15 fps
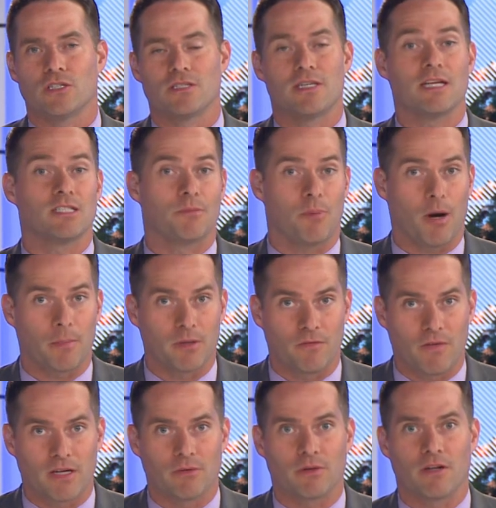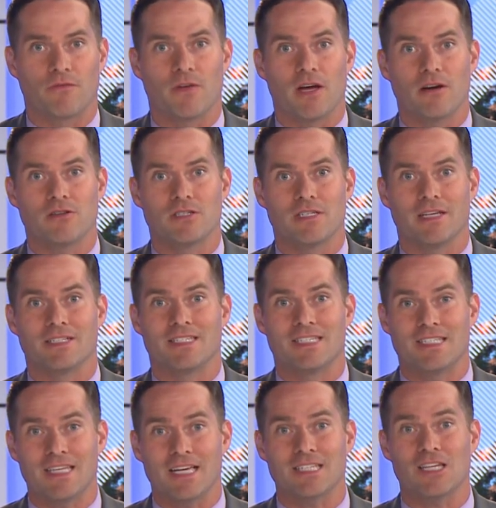State Department of Veteran Affairs said
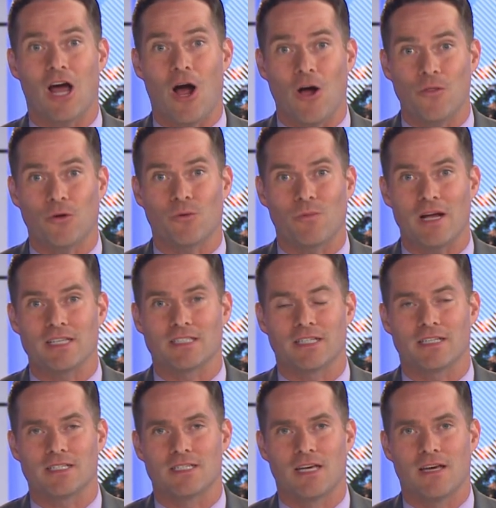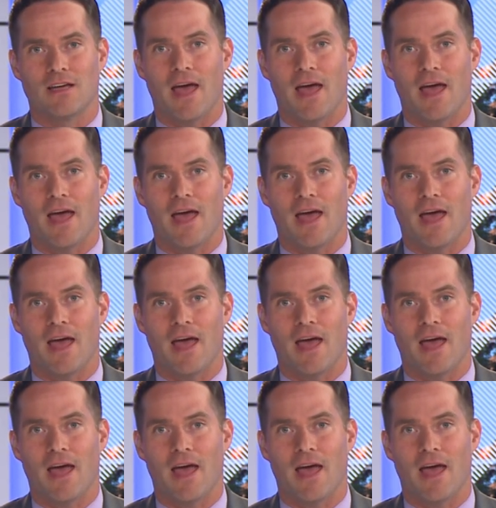six other residents